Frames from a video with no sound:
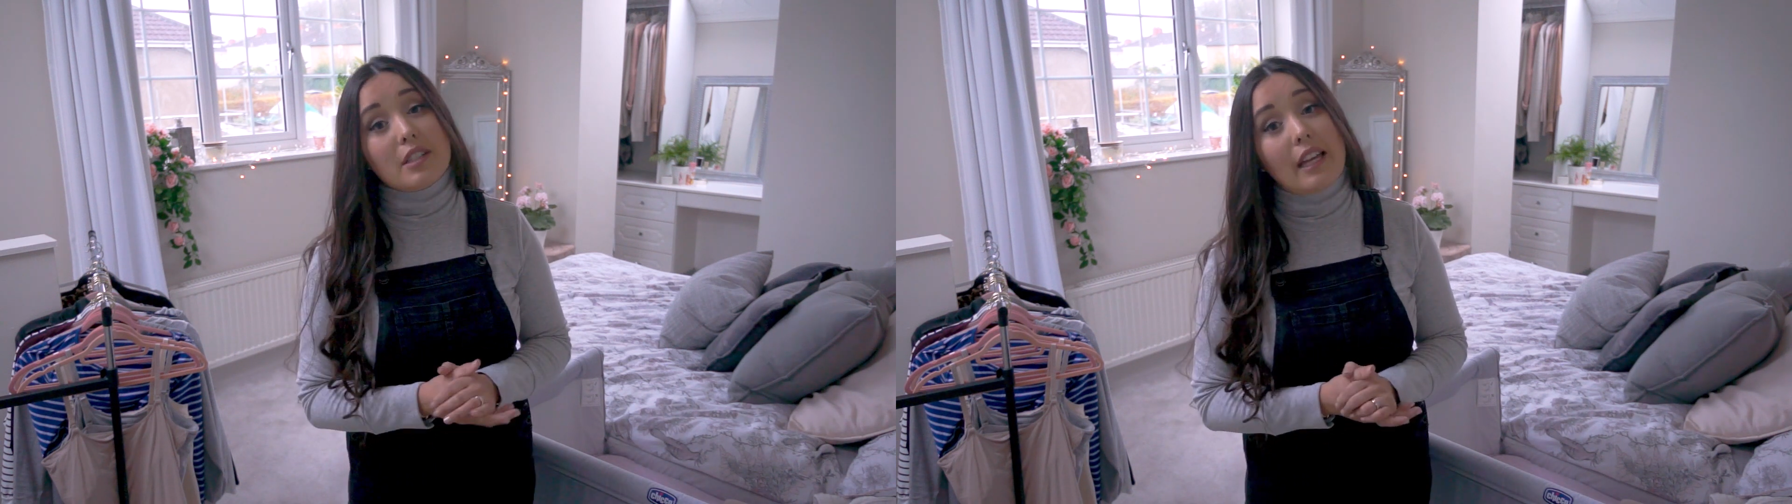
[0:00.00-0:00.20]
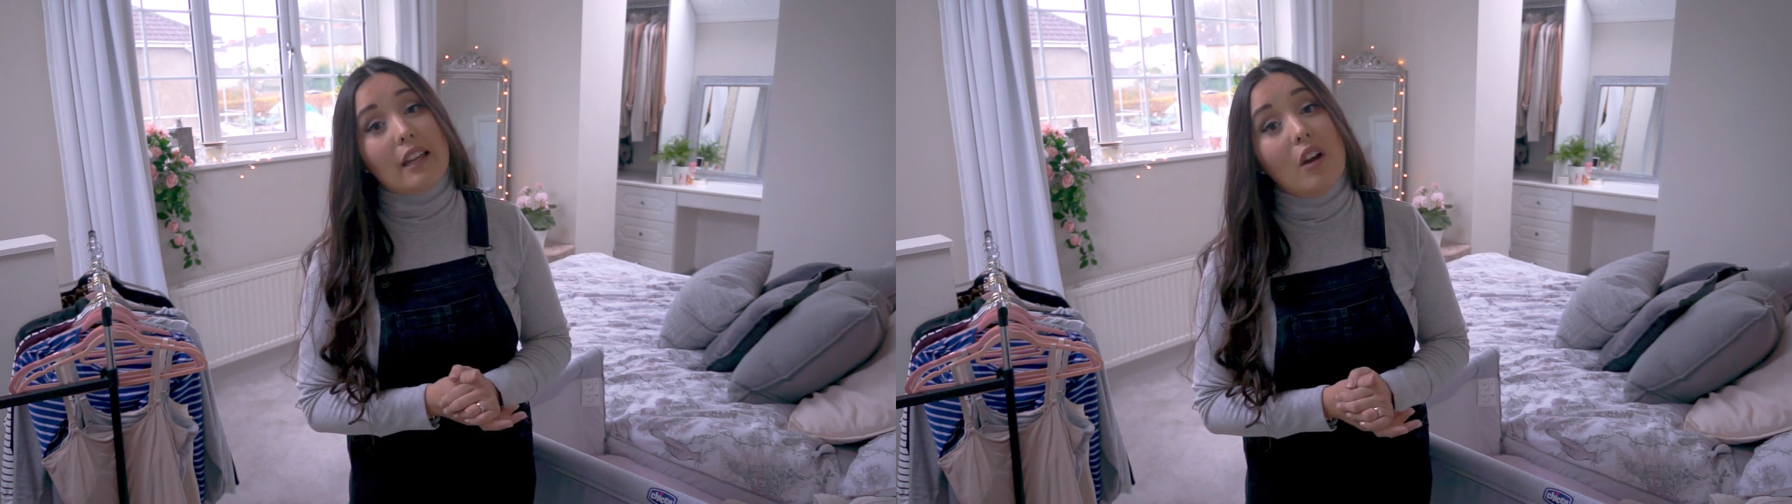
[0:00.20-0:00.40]

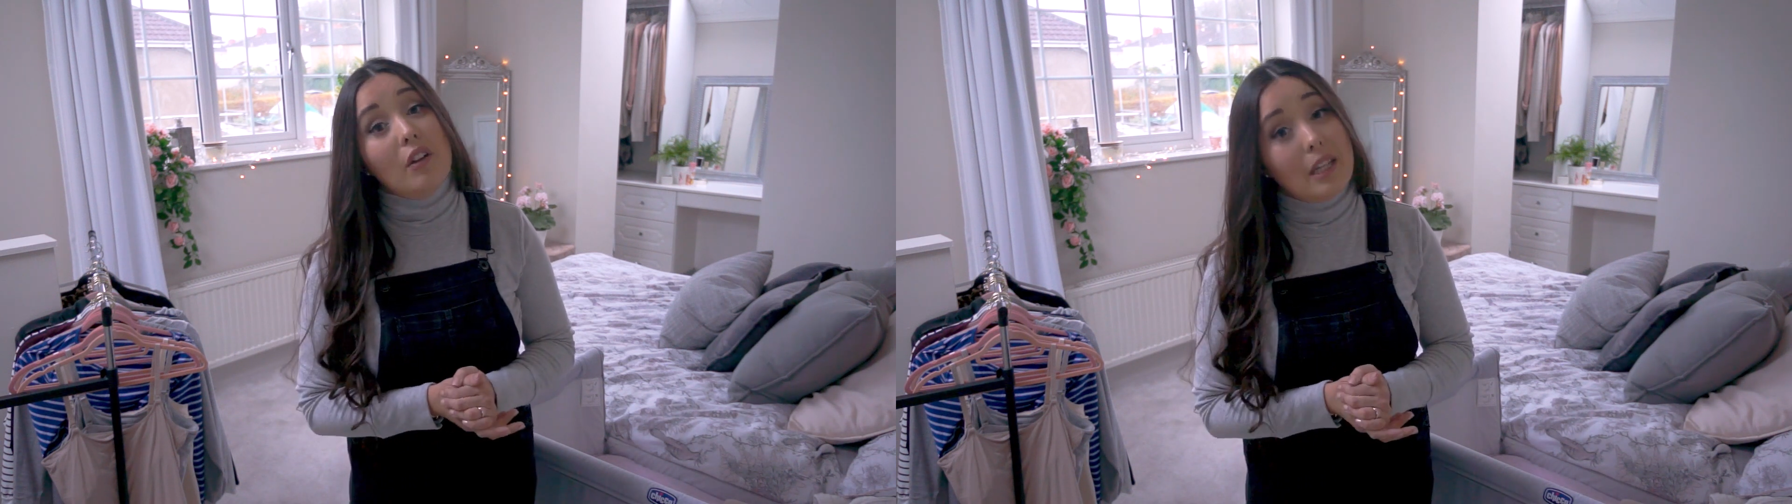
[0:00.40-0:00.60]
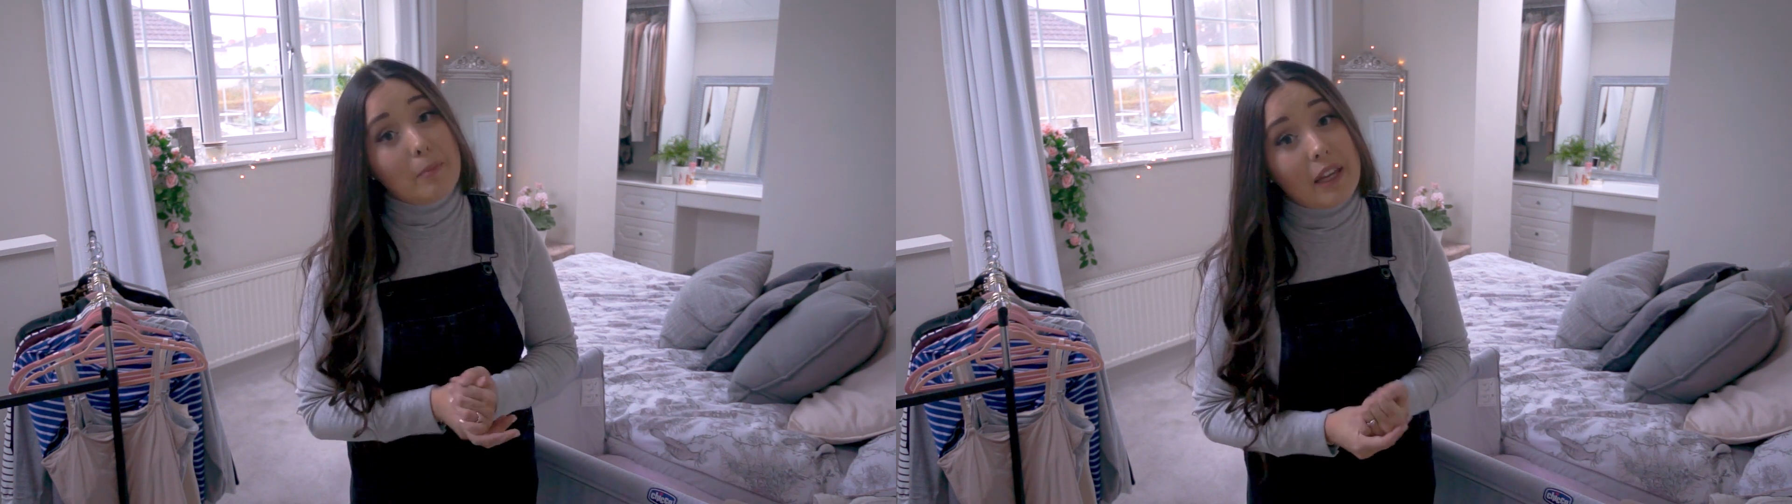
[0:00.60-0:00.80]
on
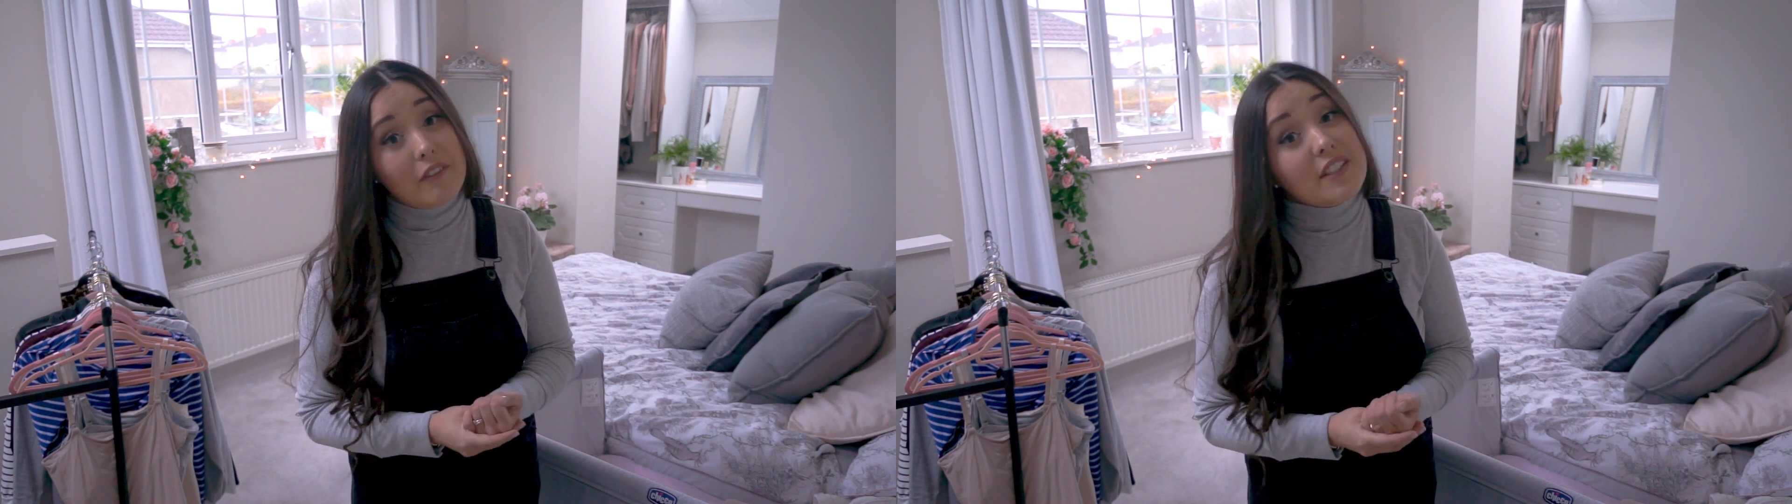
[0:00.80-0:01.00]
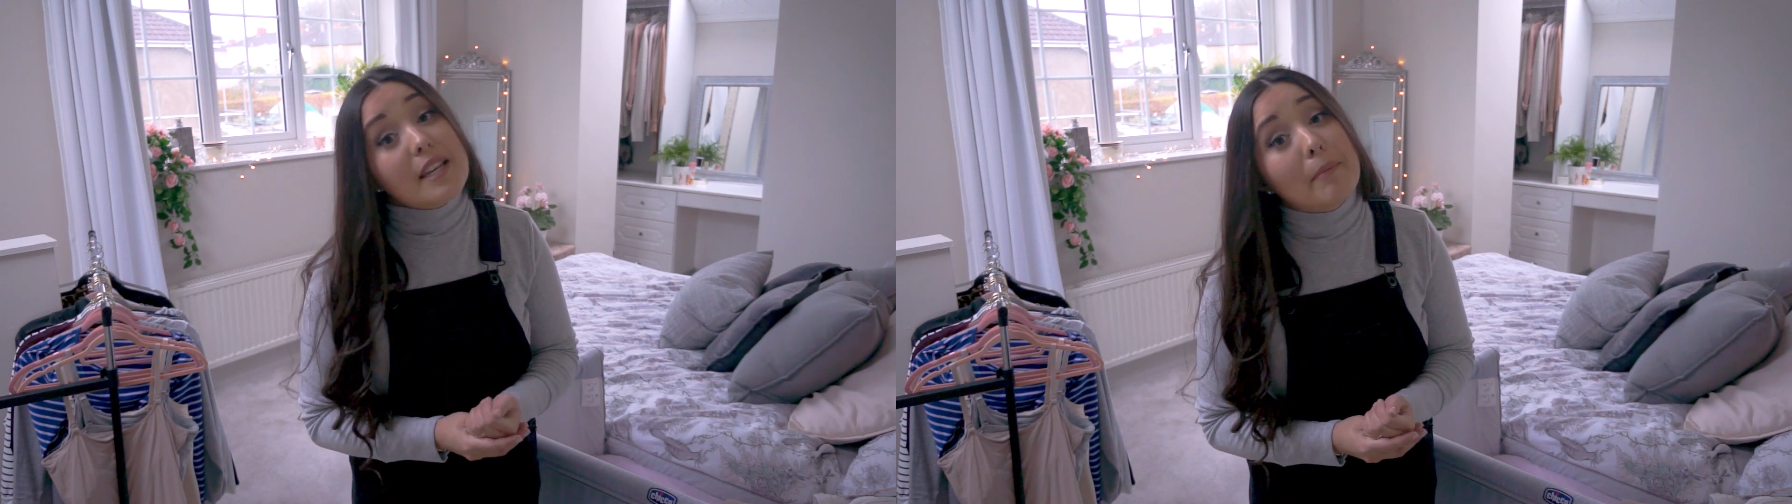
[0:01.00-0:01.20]
sale on
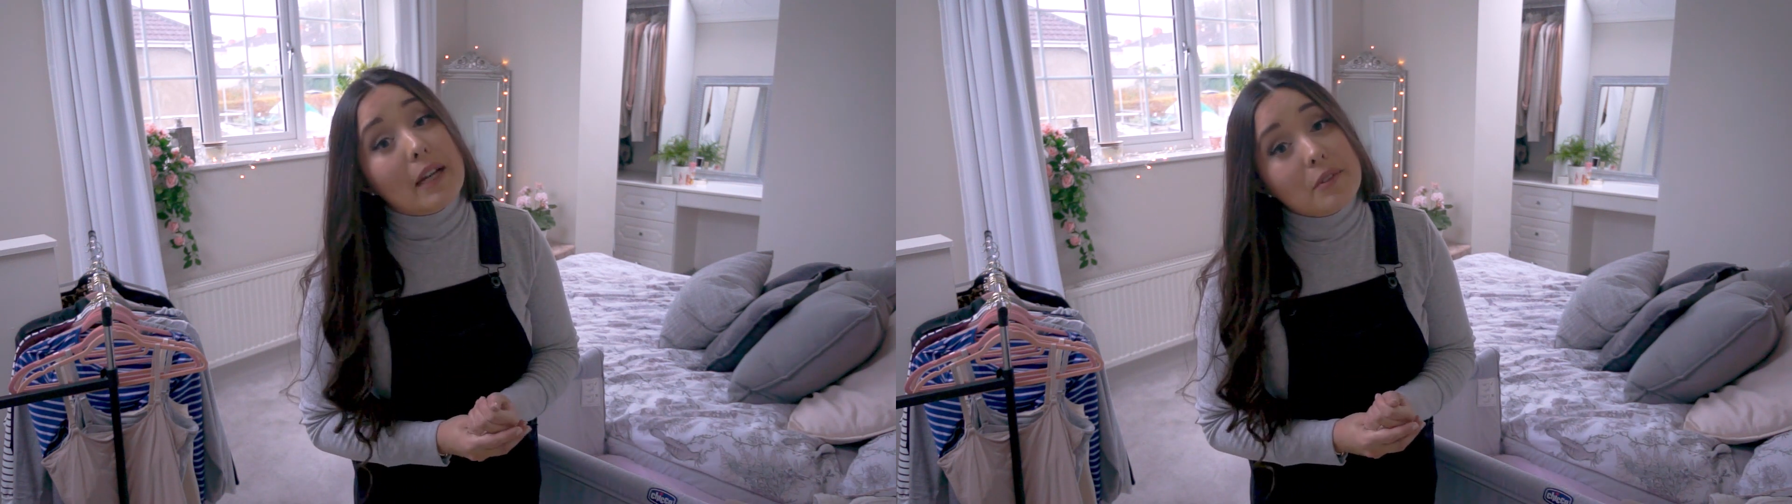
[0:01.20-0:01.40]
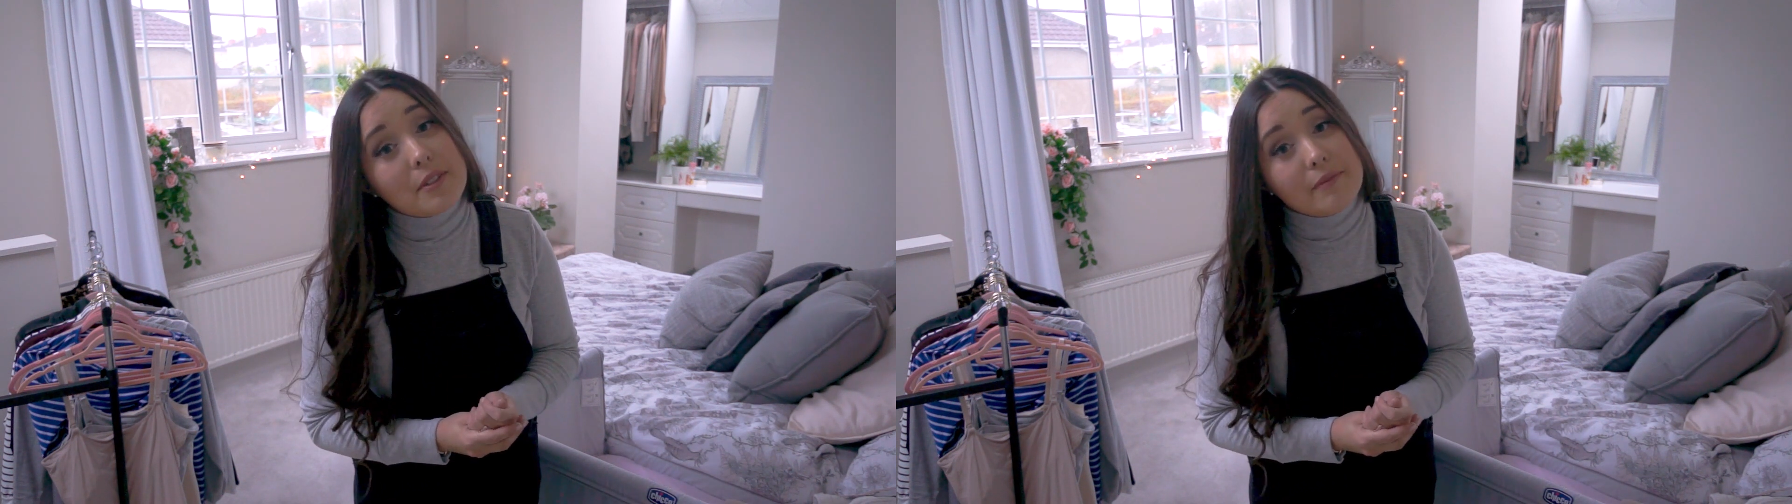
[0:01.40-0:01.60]
eBay for
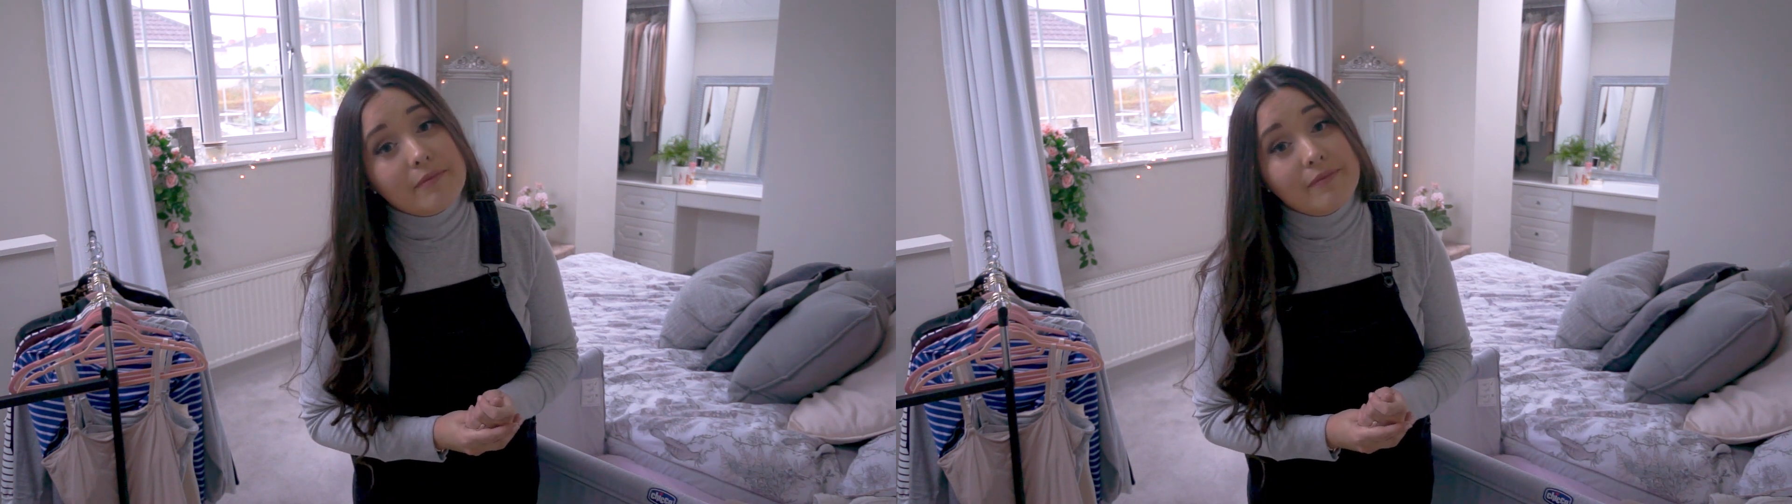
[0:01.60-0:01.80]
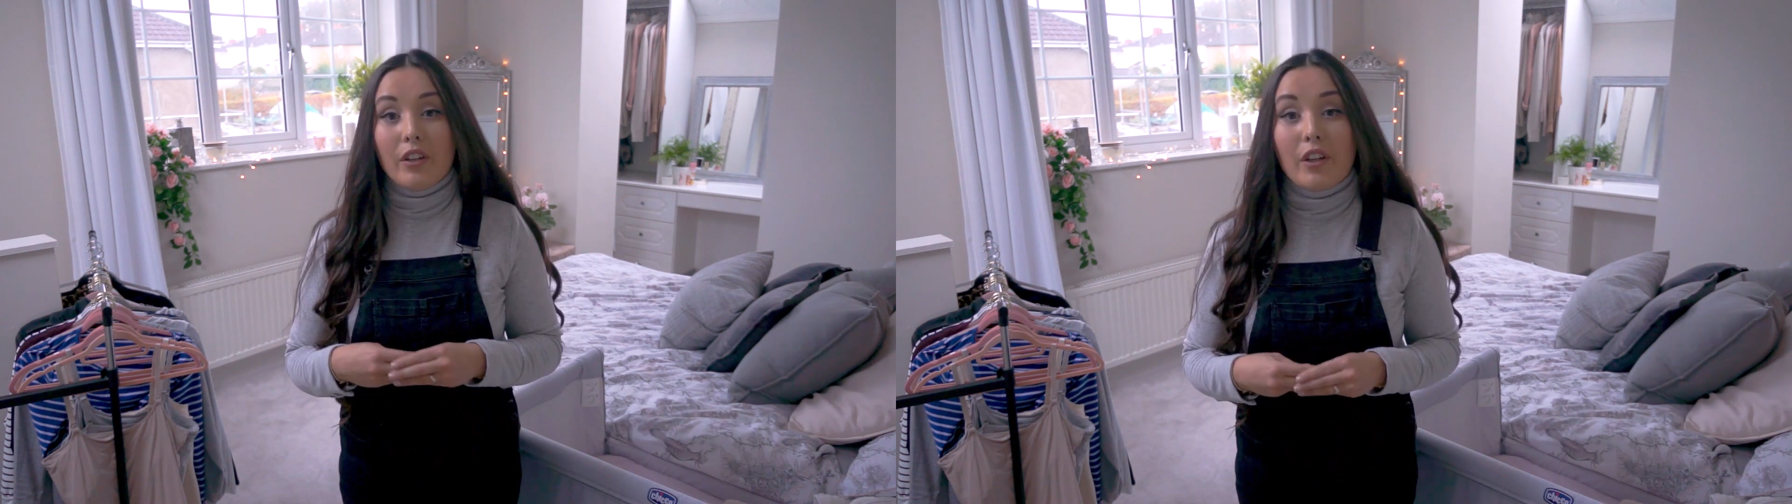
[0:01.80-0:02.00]
£10.